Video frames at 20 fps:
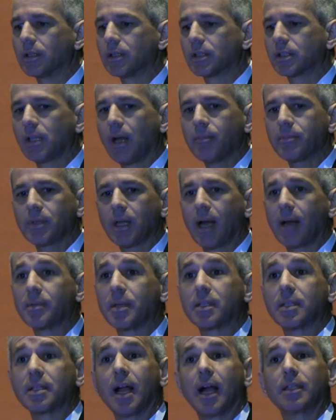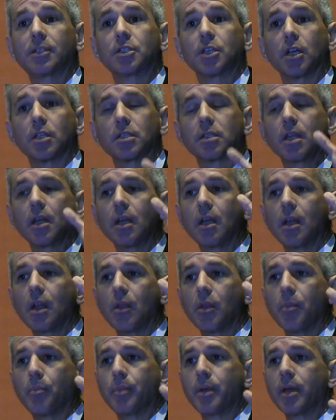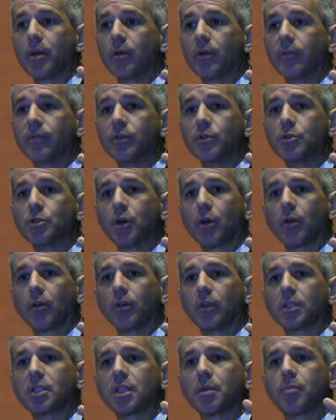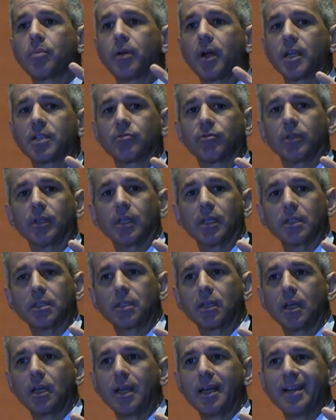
Sometimes it's not just the peer-reviewed journal, it's the press release.